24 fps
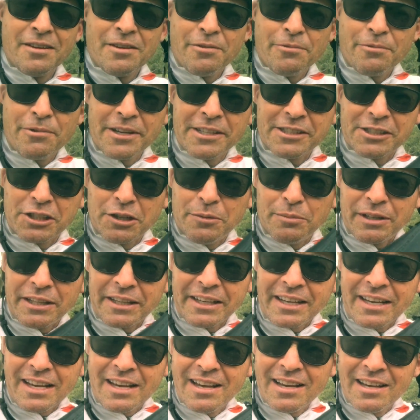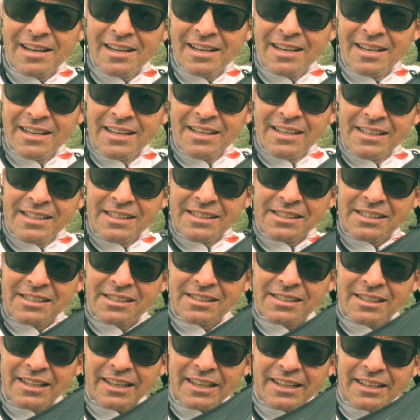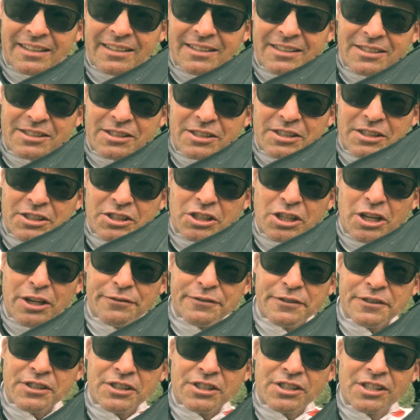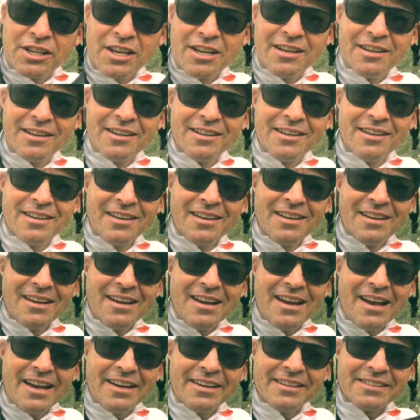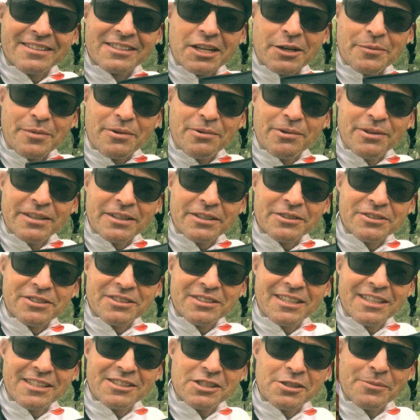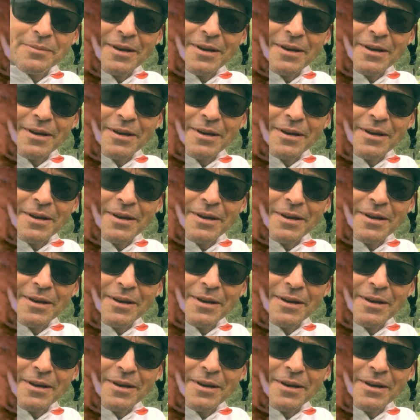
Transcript: Reasonably slick sort of surface, and it's going to be really good to test